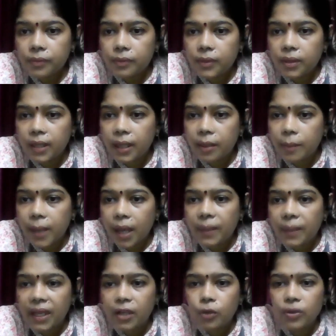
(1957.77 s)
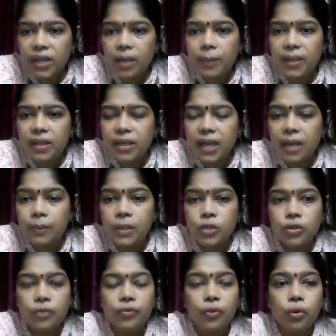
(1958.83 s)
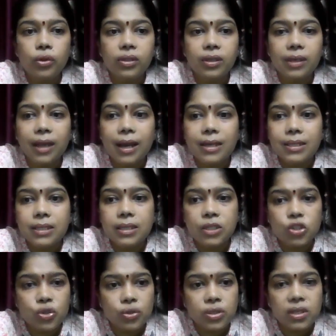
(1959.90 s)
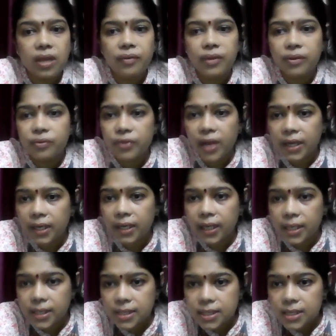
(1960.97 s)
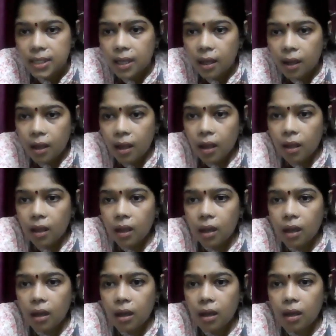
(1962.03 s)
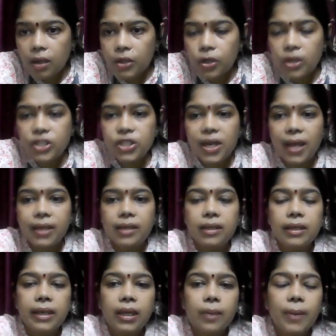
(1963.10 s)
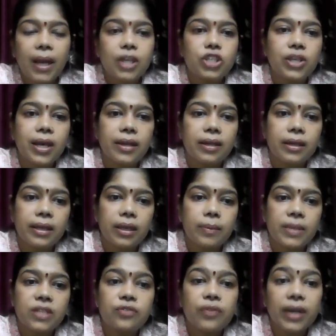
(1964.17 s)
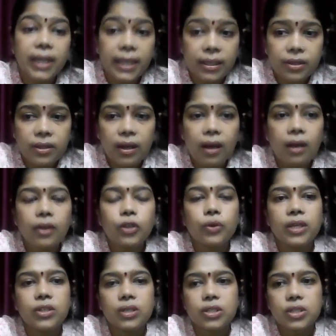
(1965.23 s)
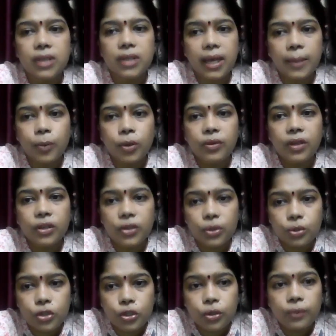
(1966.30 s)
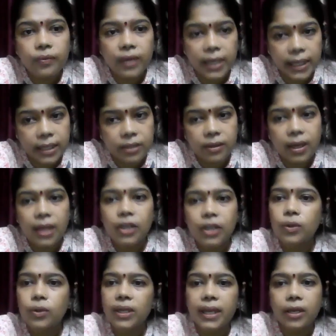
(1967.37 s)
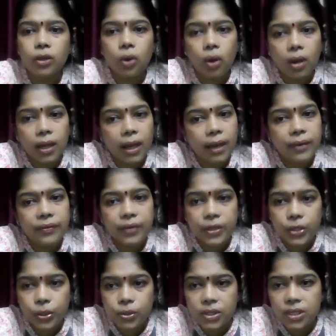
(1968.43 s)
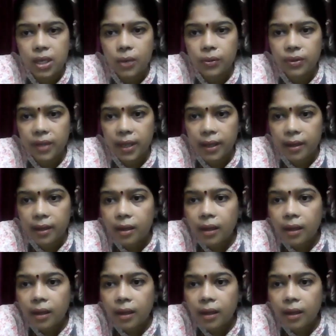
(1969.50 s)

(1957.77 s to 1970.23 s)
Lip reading: then ma'am, can you tell me the timings of 4th class, 6 to 7 Fridays? Your channel name, our channel name is Valedra. You can just type on the YouTube Valedra and you will get all our videos out there.